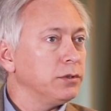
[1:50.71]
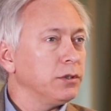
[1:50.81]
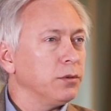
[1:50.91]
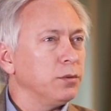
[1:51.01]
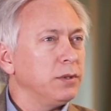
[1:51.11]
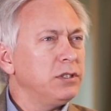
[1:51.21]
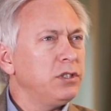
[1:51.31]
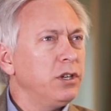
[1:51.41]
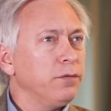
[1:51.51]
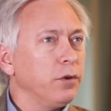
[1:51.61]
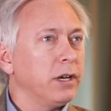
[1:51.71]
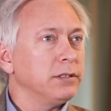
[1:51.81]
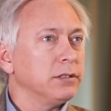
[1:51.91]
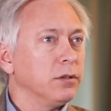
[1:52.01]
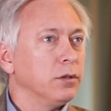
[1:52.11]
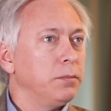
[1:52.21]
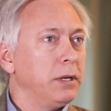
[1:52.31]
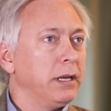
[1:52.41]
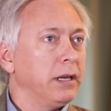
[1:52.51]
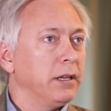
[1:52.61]
So this year for us is going to
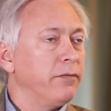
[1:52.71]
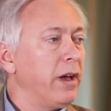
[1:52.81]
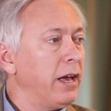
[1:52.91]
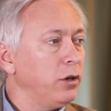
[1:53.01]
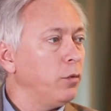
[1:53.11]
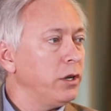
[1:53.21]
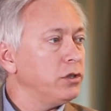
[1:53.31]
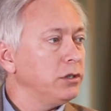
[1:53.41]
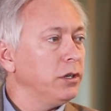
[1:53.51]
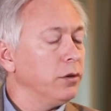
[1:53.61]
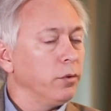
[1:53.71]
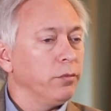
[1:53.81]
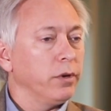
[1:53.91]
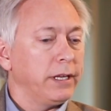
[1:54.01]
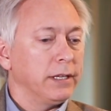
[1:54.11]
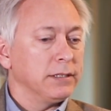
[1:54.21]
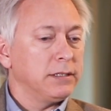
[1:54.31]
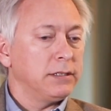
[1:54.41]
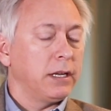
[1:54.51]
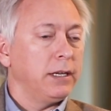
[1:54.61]
be an evaluation year. We're really going to
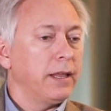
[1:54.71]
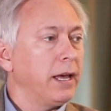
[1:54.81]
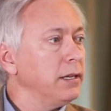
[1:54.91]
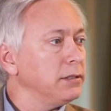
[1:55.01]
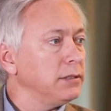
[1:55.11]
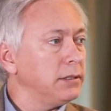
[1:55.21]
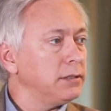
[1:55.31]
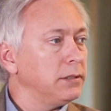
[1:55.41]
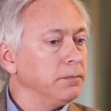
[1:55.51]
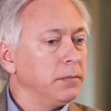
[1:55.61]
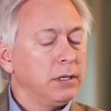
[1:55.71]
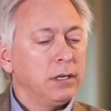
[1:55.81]
study that as a system.